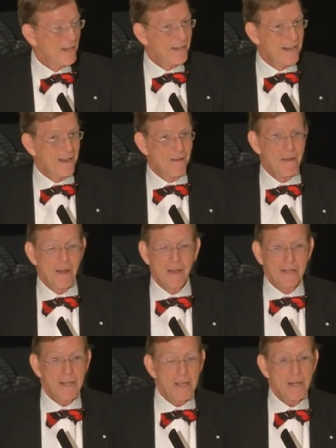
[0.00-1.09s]
Now,
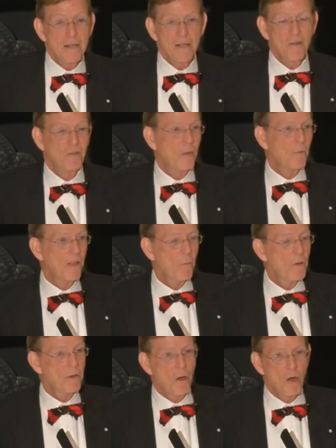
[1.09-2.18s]
again, you say, well, they
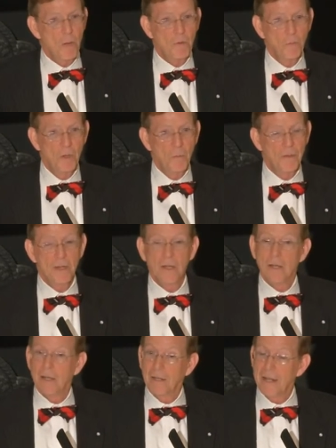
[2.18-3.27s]
wouldn't have harmed a woman.
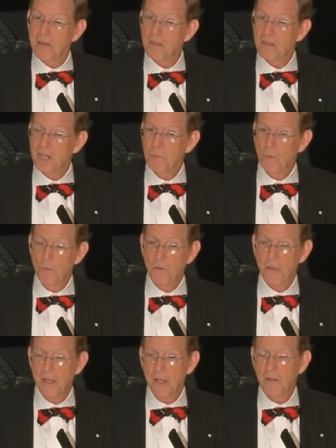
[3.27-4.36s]
Ladies and gentlemen, what
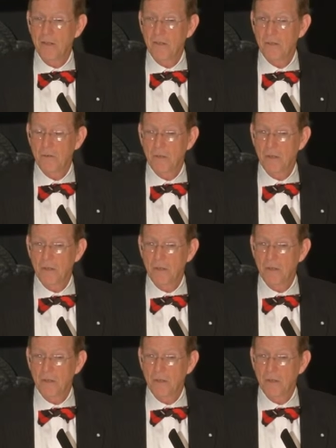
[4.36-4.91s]
the English